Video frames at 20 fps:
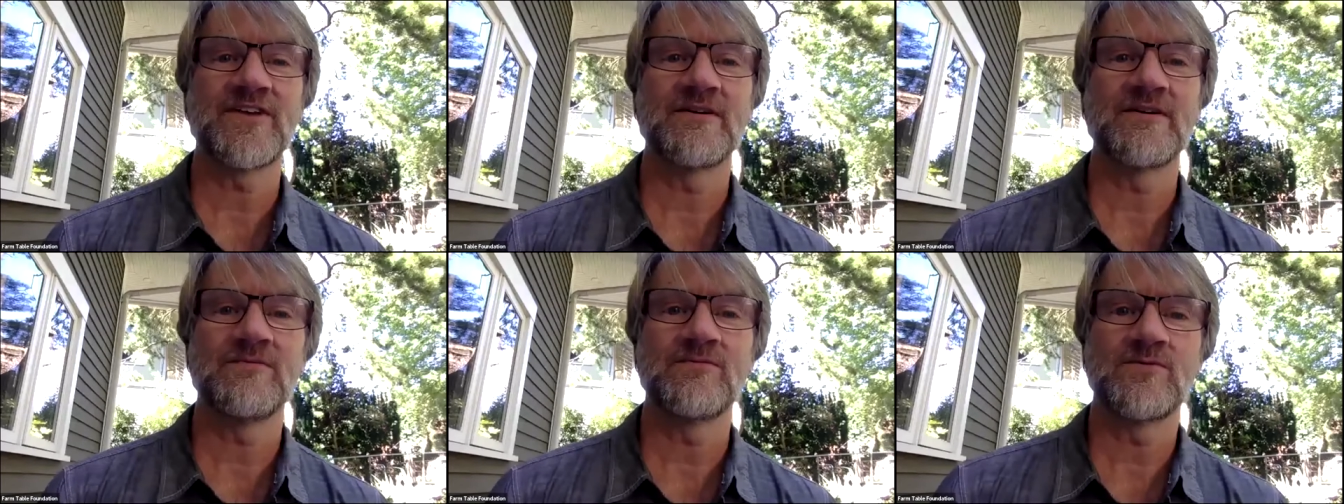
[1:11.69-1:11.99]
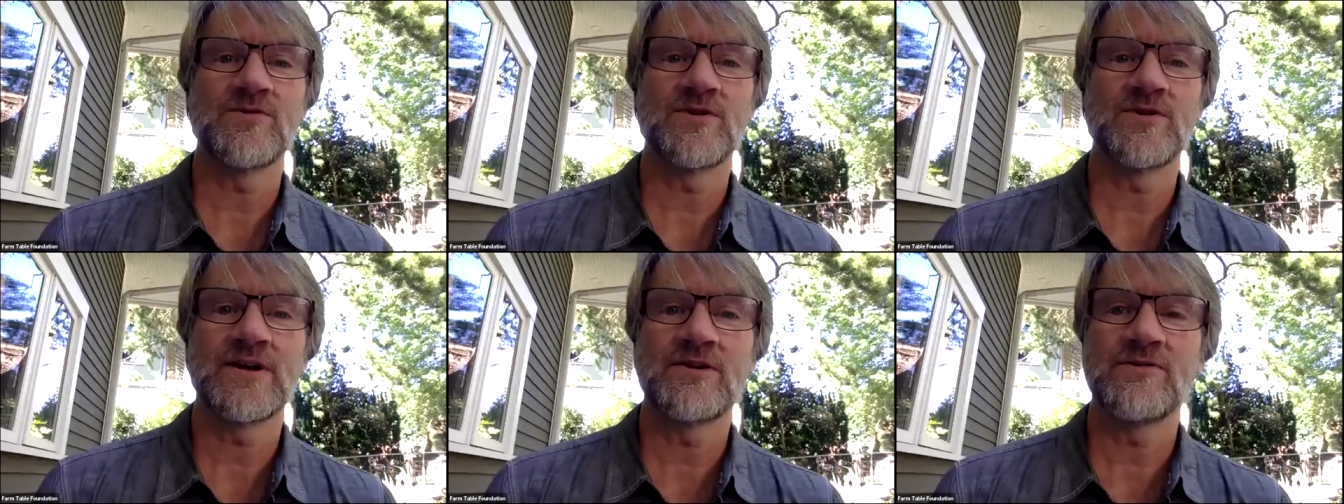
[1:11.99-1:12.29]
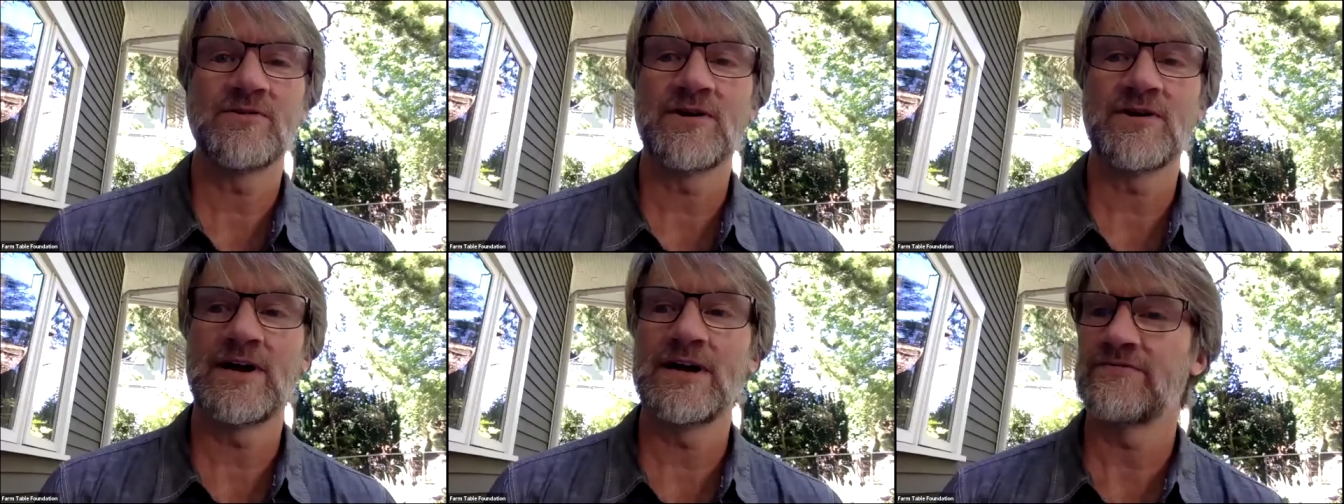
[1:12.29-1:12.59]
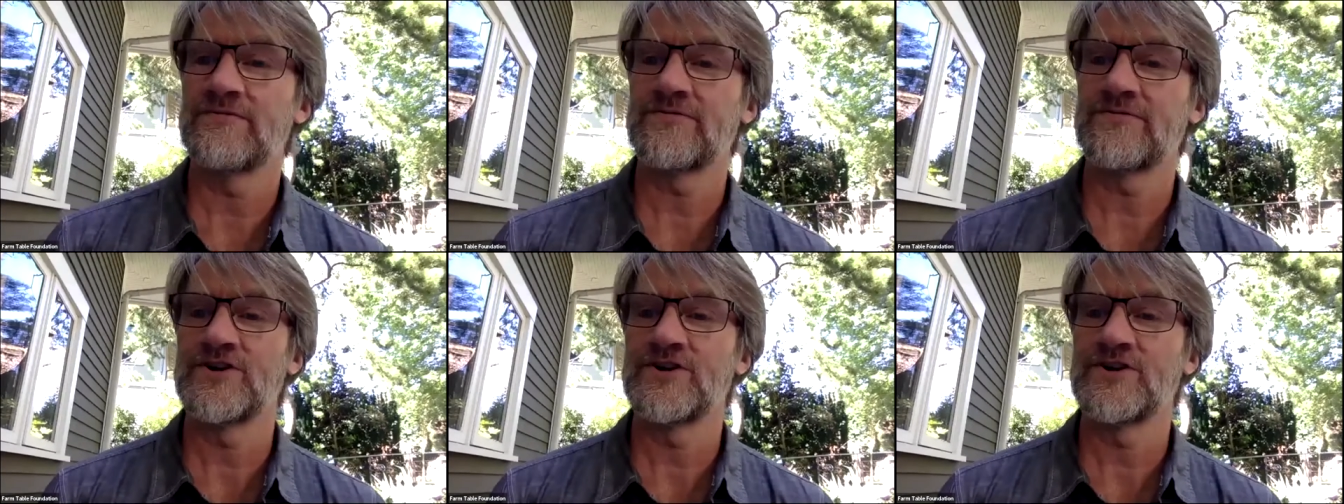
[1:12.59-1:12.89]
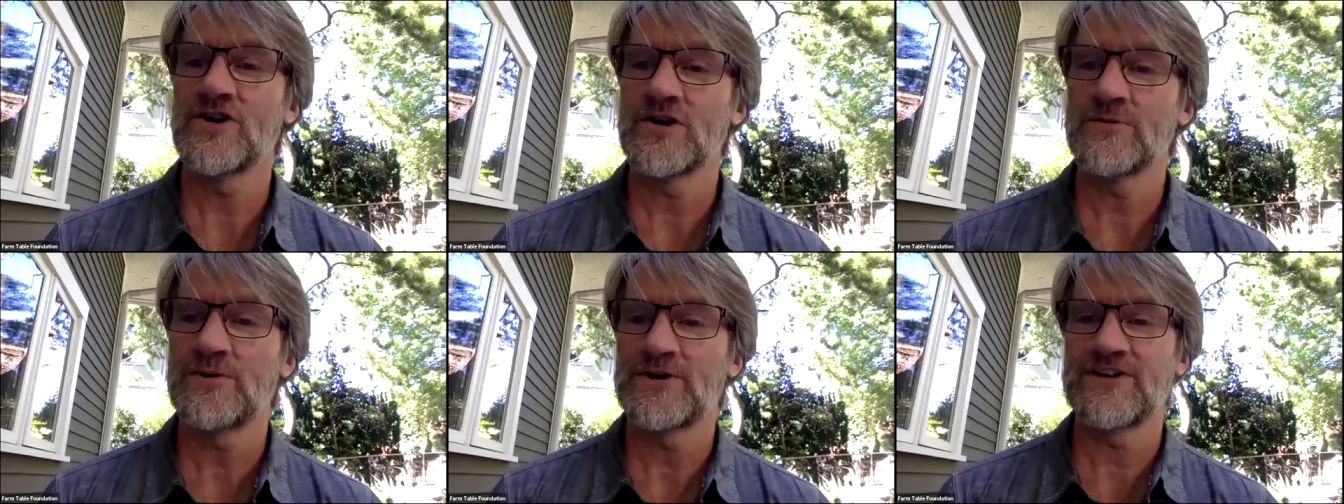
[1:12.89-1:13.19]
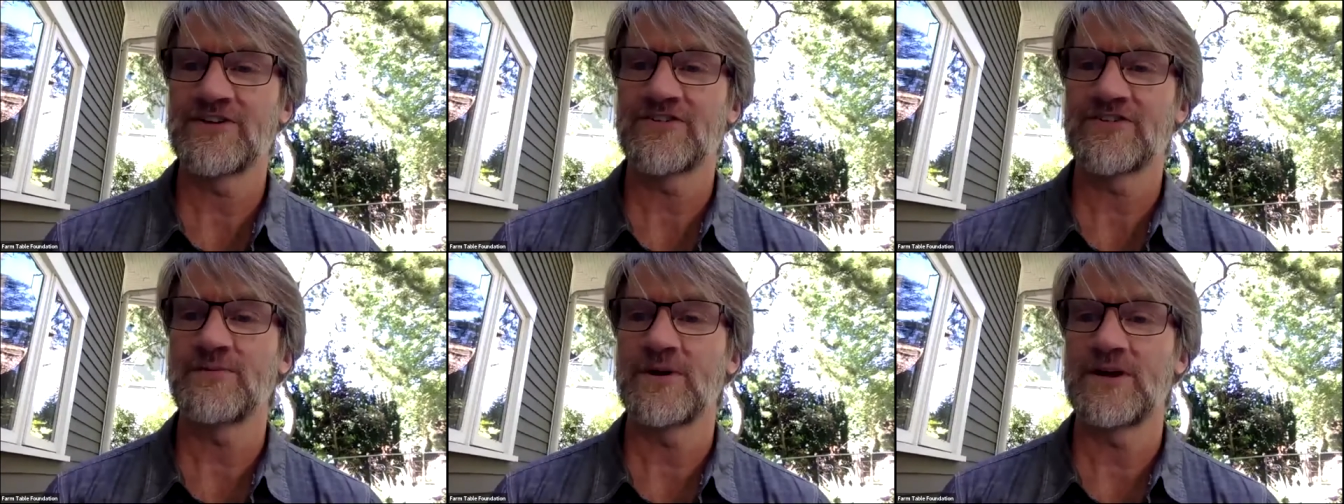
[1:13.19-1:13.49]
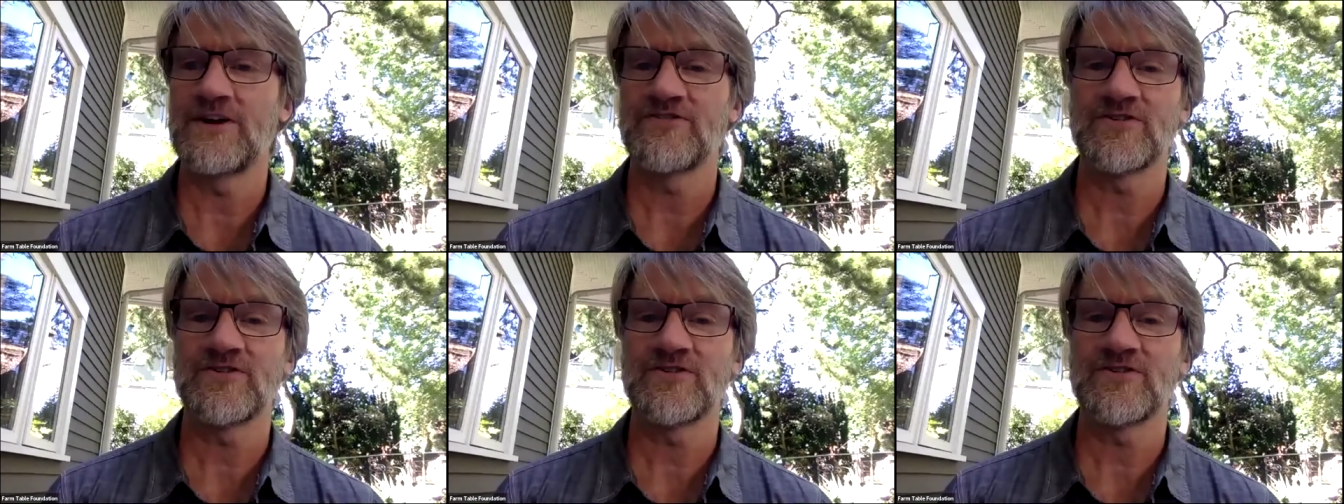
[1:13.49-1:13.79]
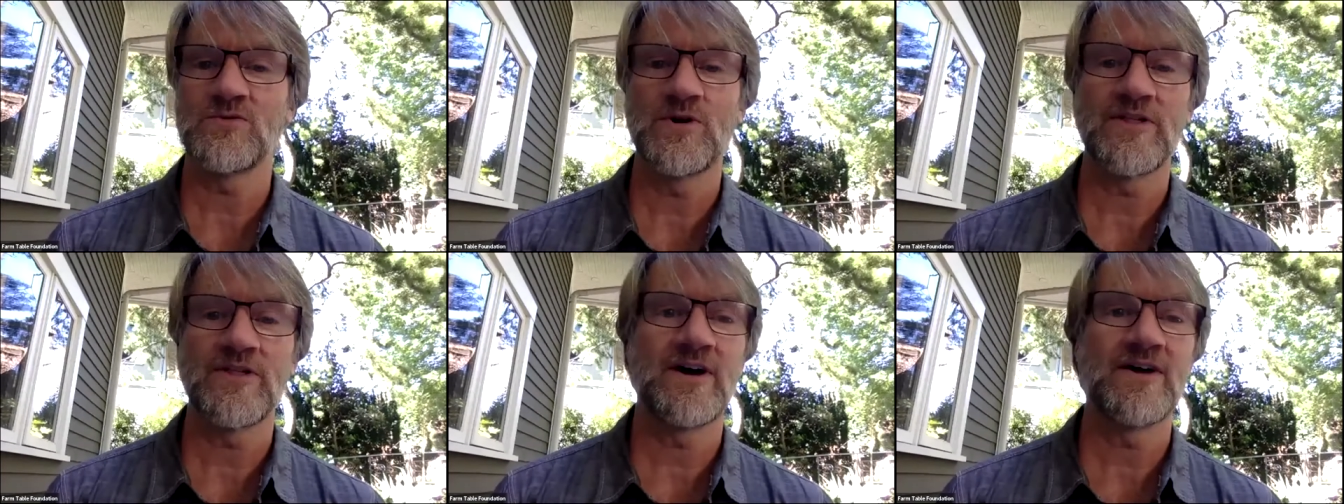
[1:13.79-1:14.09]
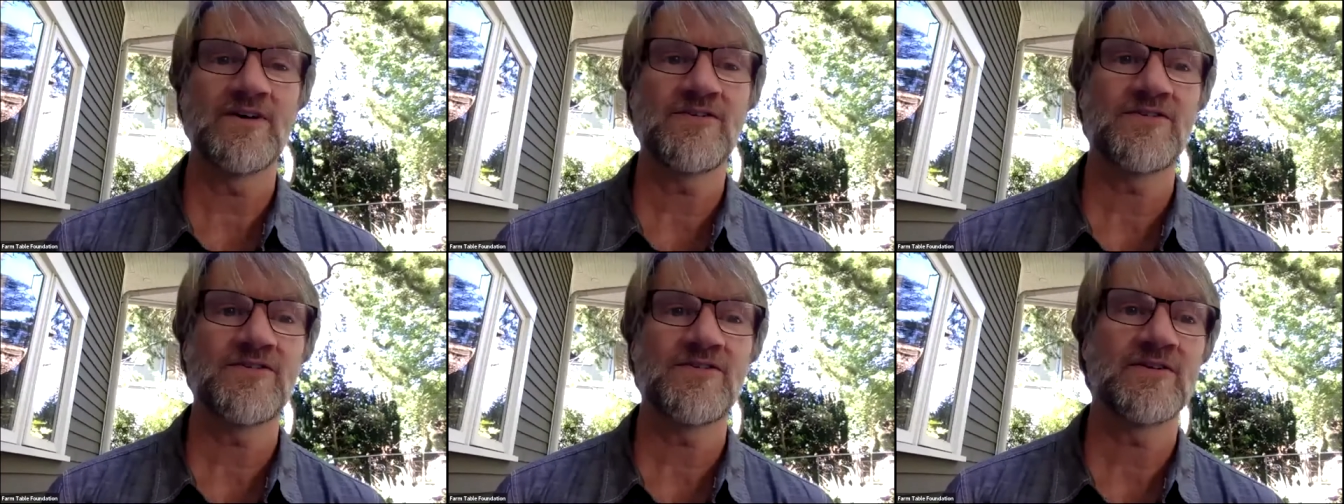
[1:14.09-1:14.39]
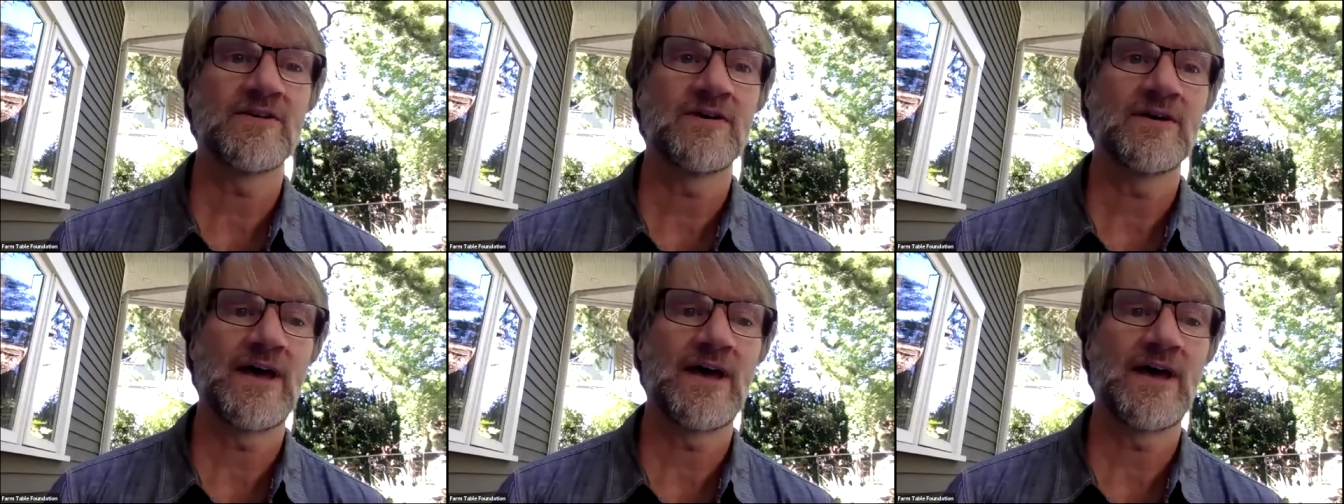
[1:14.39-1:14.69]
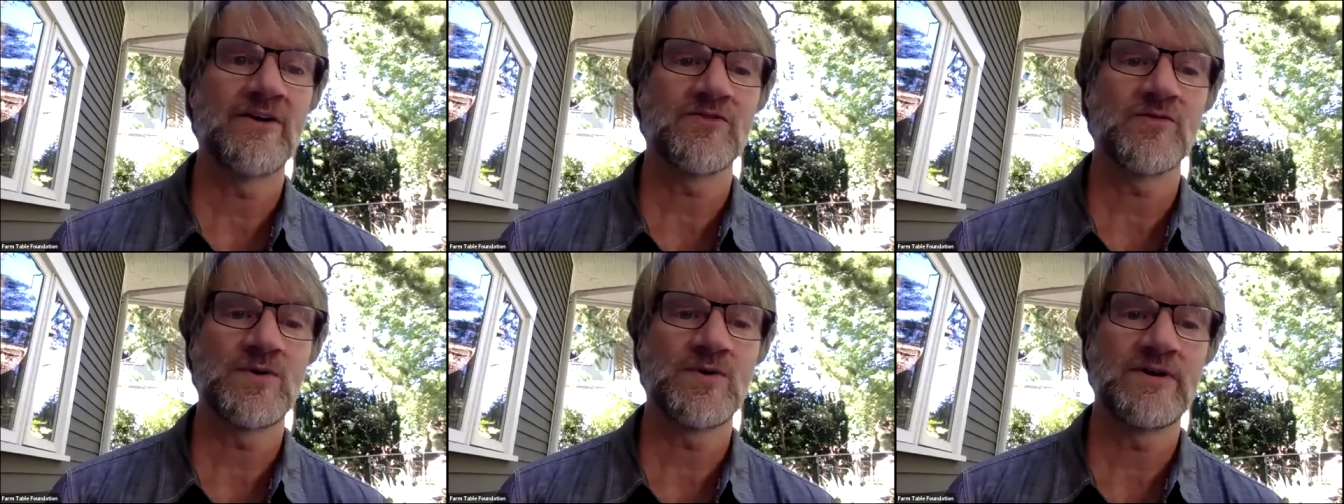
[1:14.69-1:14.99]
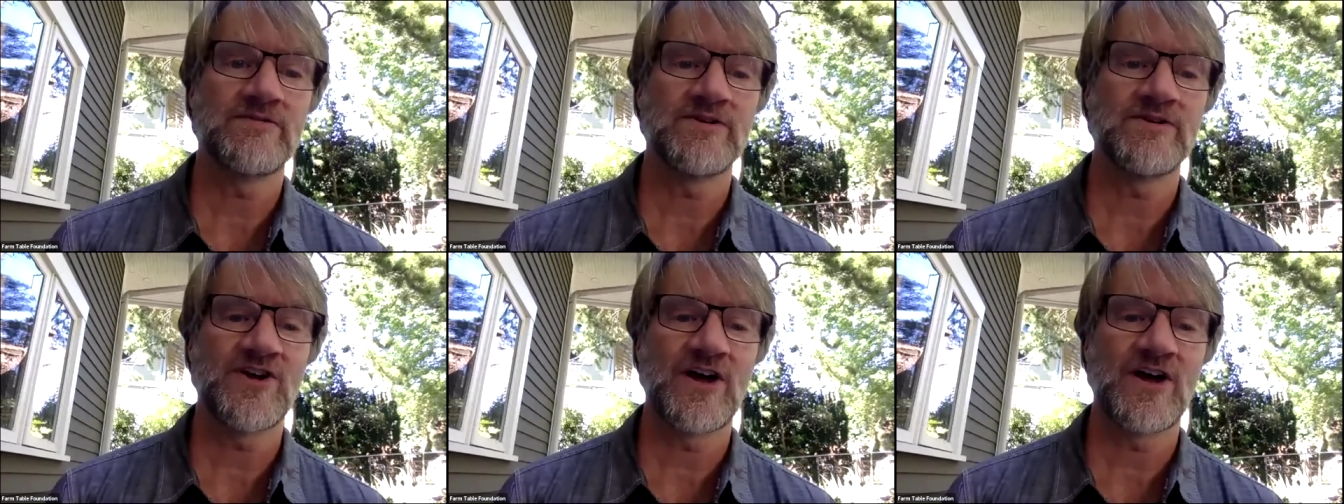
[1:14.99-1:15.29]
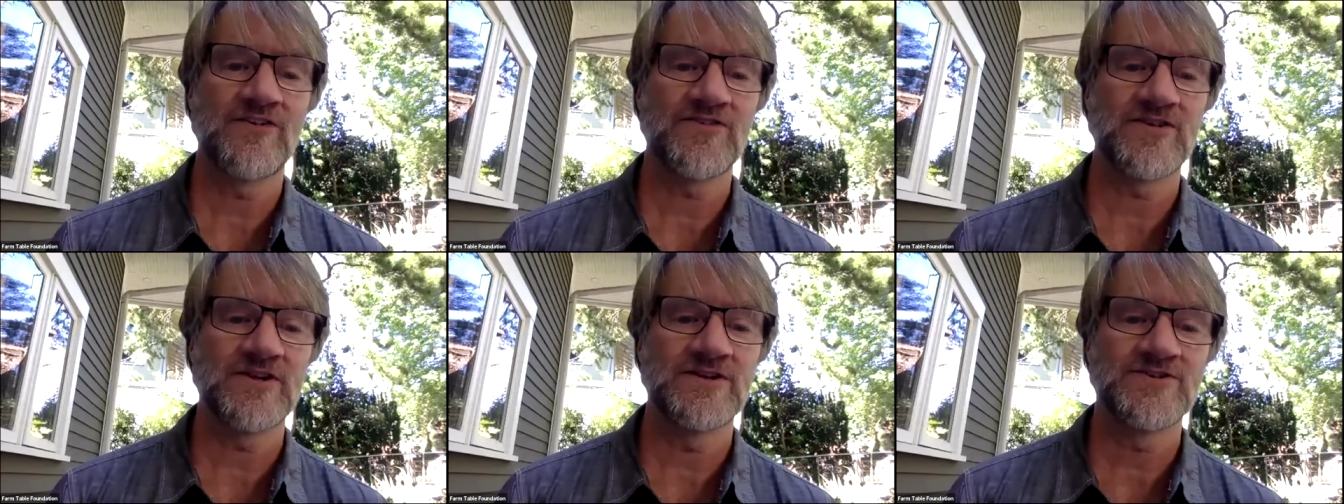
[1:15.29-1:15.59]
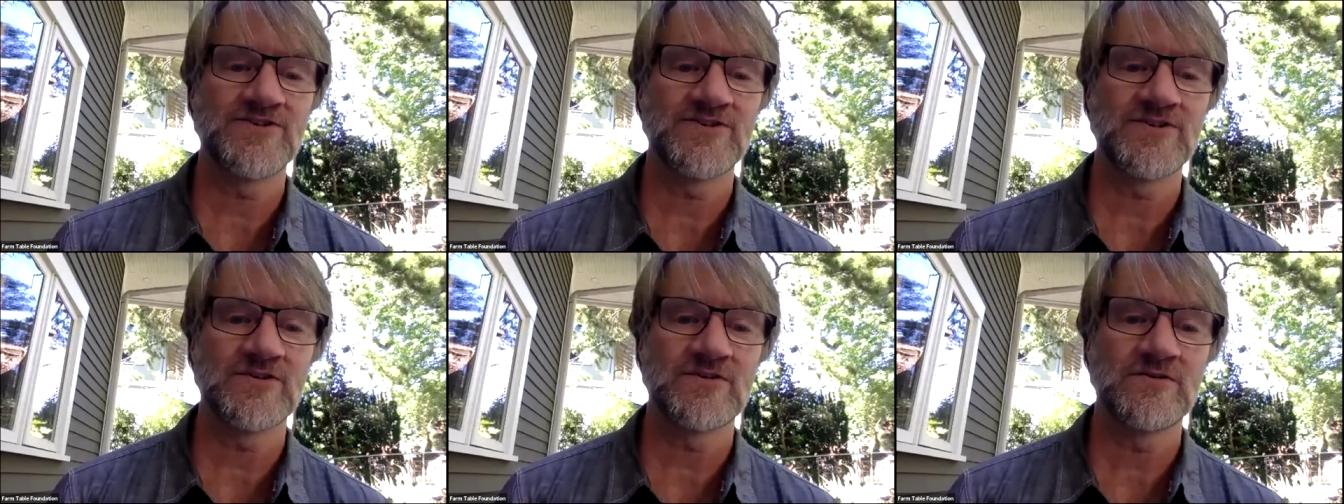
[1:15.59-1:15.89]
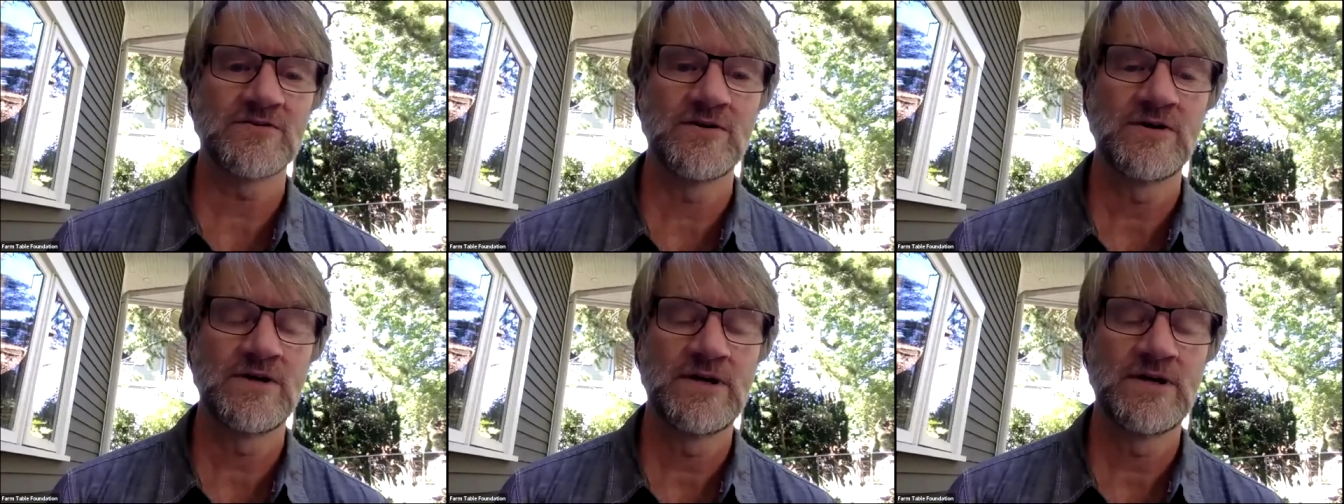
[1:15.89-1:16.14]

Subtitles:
I'm really grateful for your participation with us as we've adjusted to